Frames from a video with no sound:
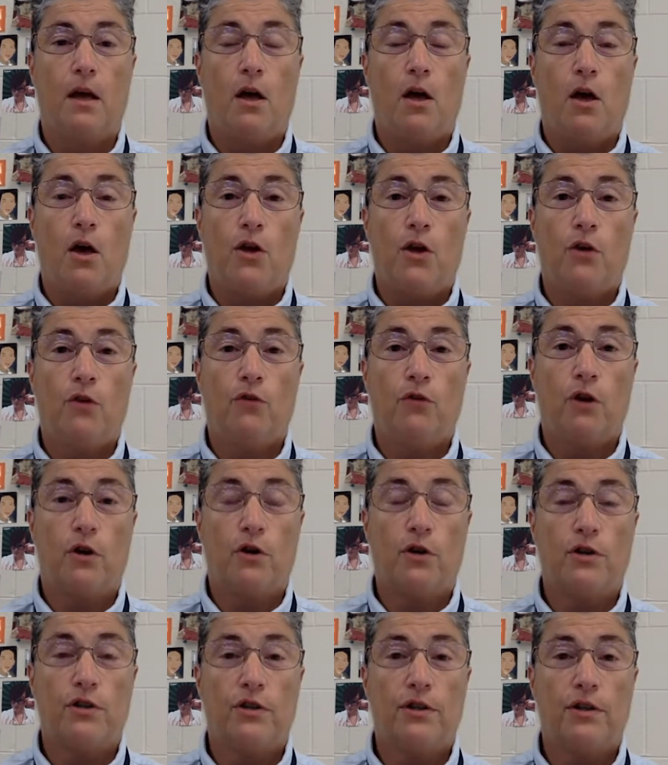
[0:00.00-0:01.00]
You'll
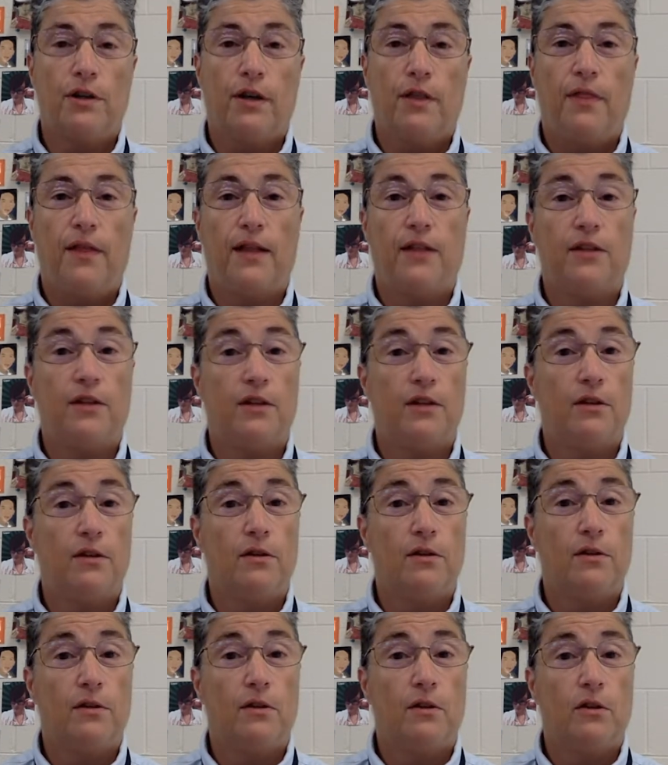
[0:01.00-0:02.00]
notice that
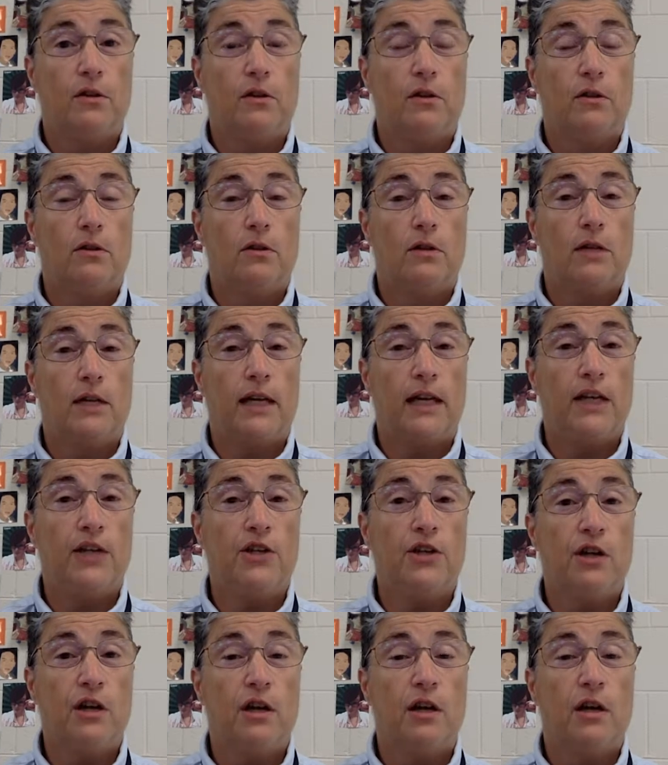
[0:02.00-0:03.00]
each
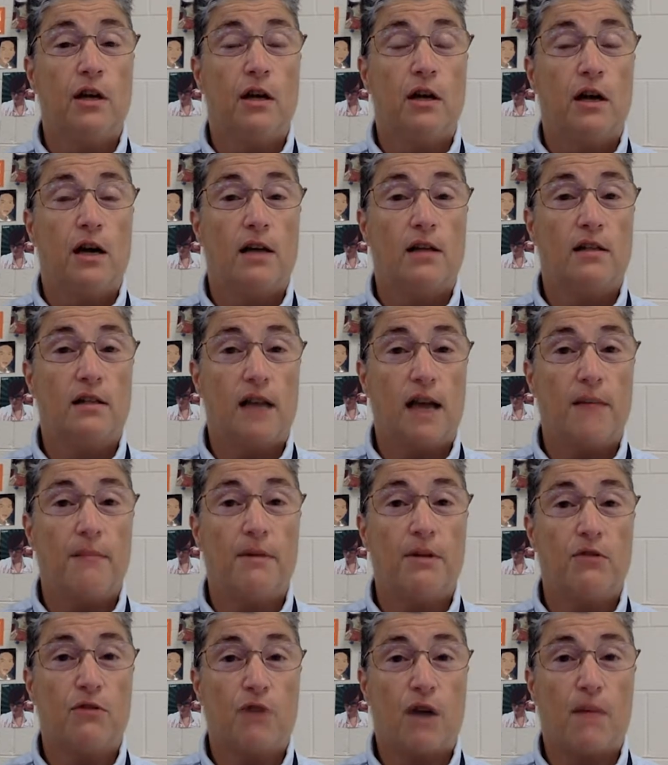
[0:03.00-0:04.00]
assignment
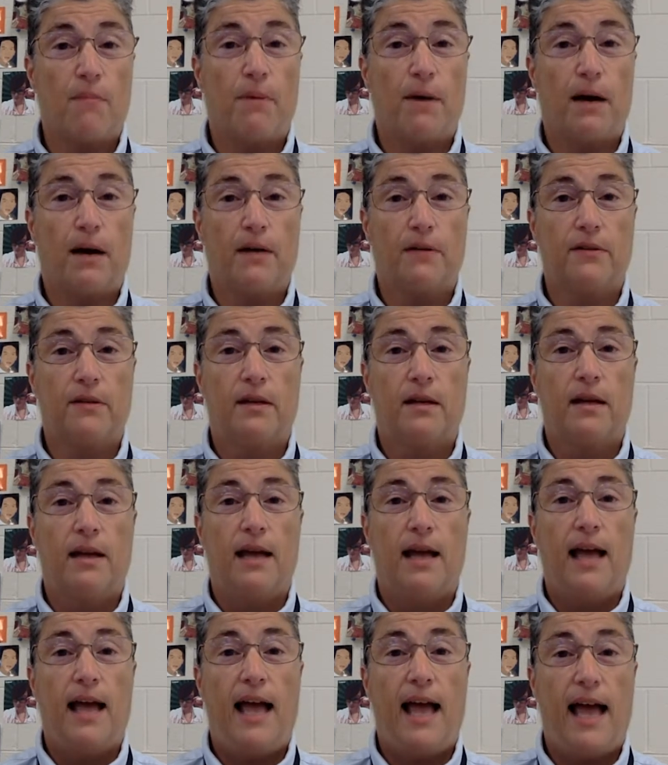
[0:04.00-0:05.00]
Dropbox
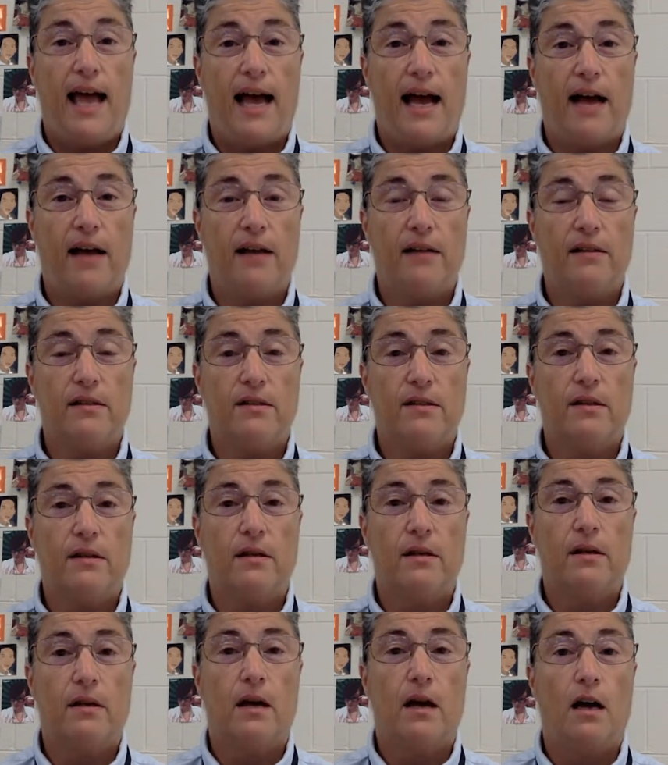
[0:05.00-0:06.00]
has
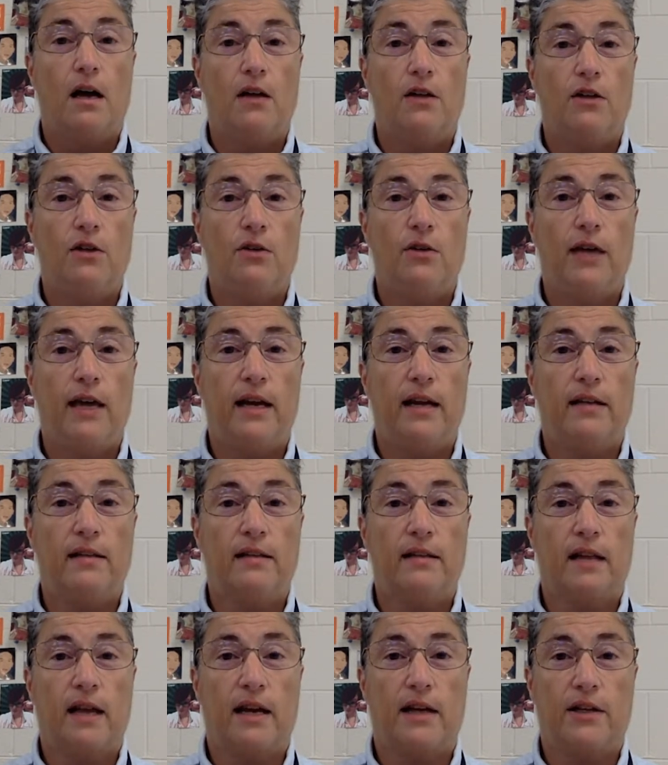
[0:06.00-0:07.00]
a due date
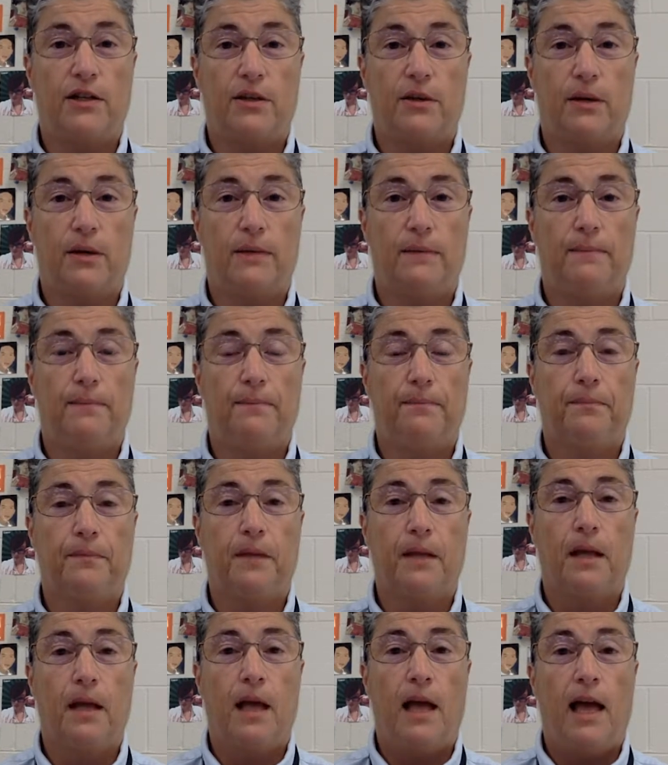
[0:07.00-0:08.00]
assigned to it,
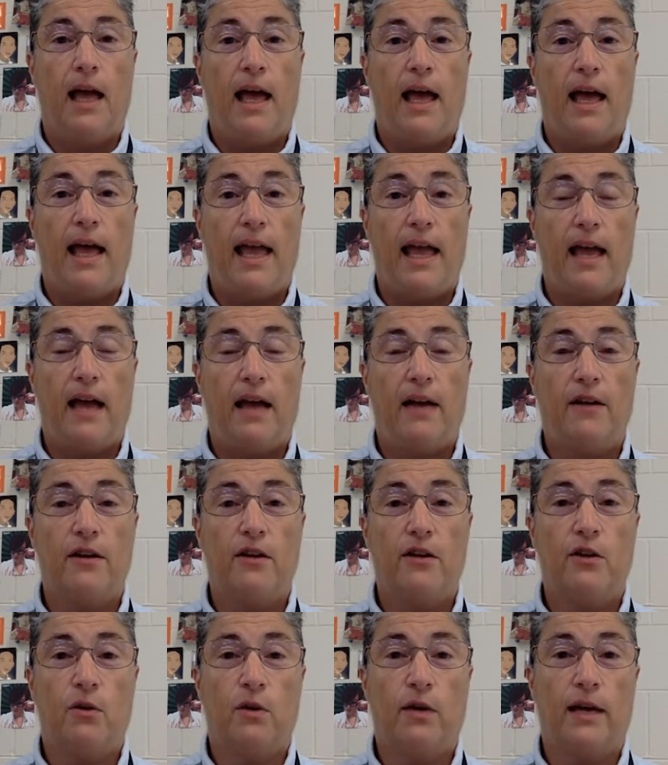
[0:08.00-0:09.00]
and
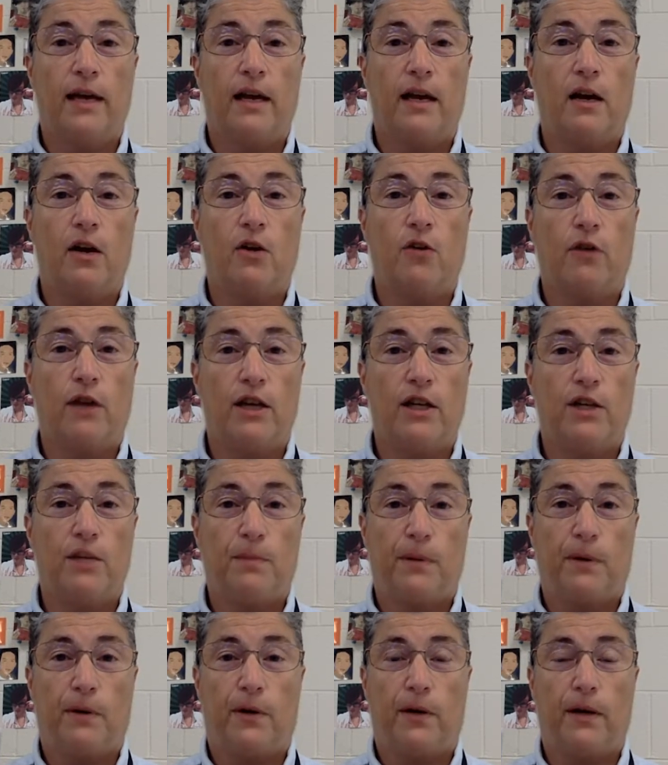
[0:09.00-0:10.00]
you'll get a grace
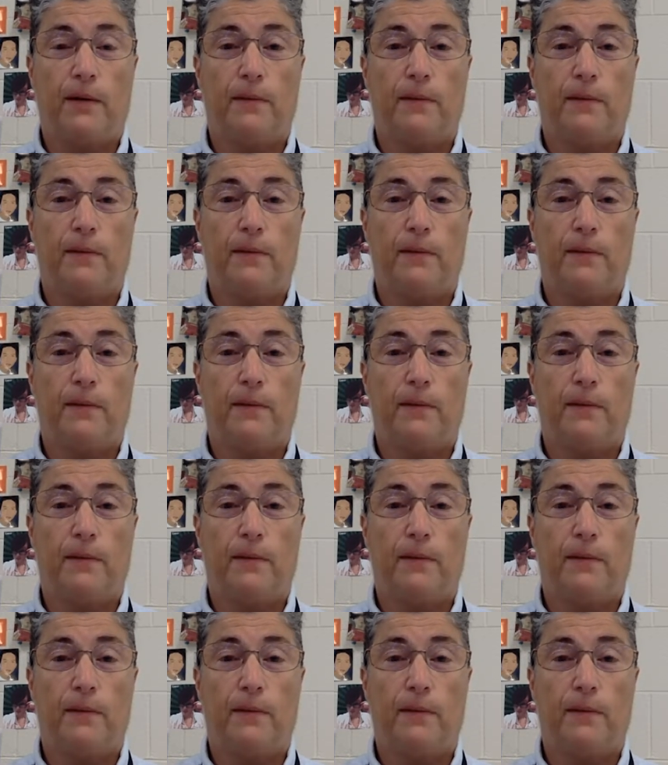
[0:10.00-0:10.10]
period.